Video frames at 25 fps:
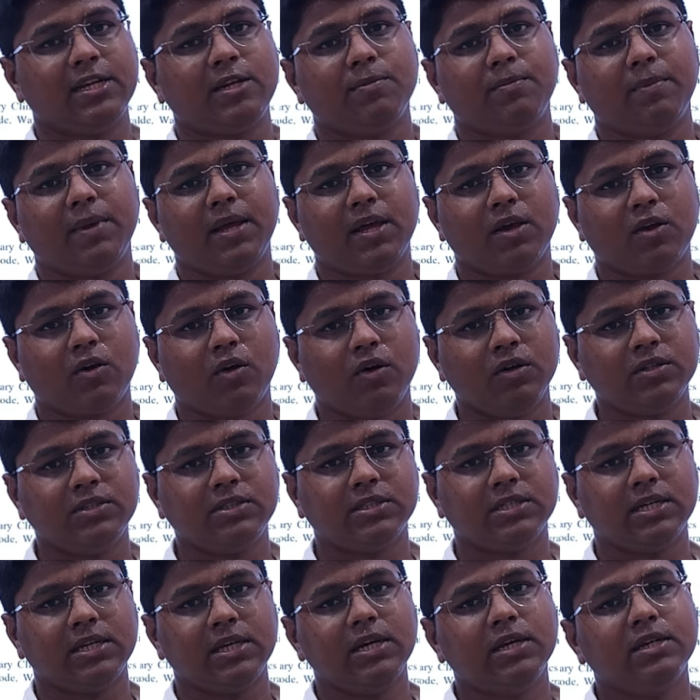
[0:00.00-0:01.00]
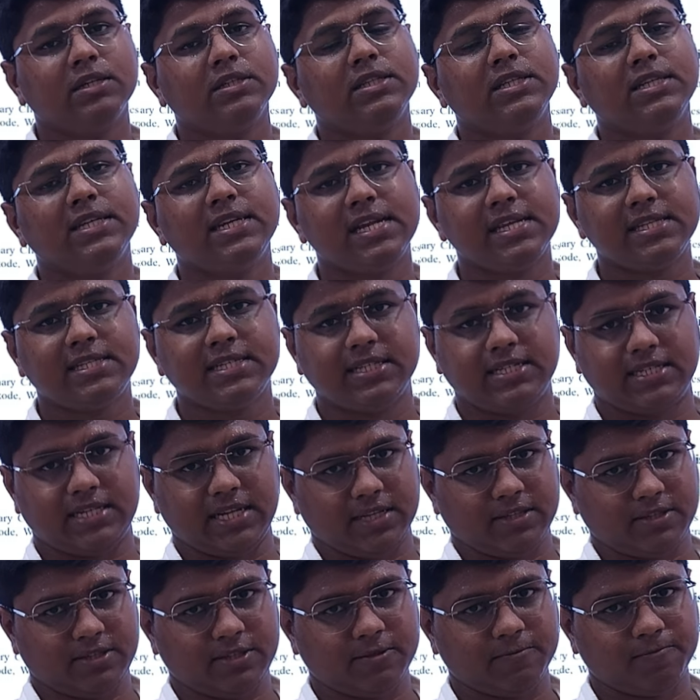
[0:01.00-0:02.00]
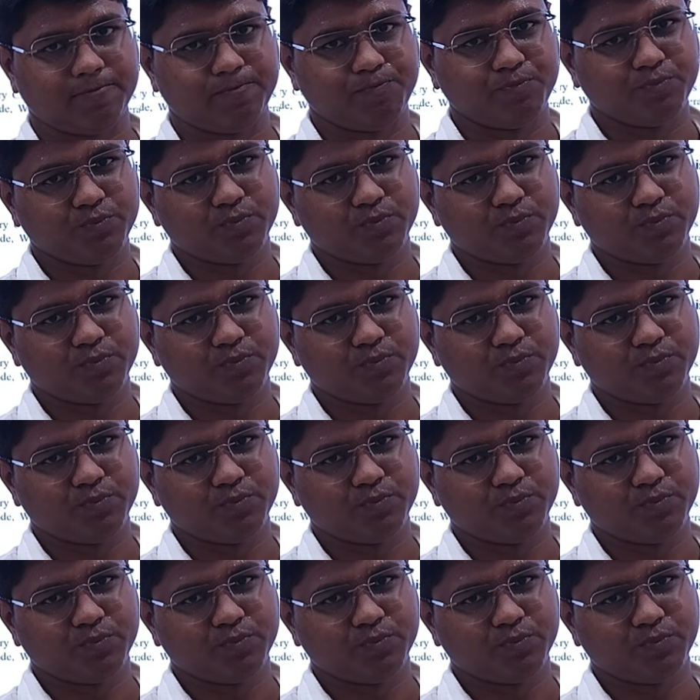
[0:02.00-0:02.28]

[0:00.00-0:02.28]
it may cause the resistance.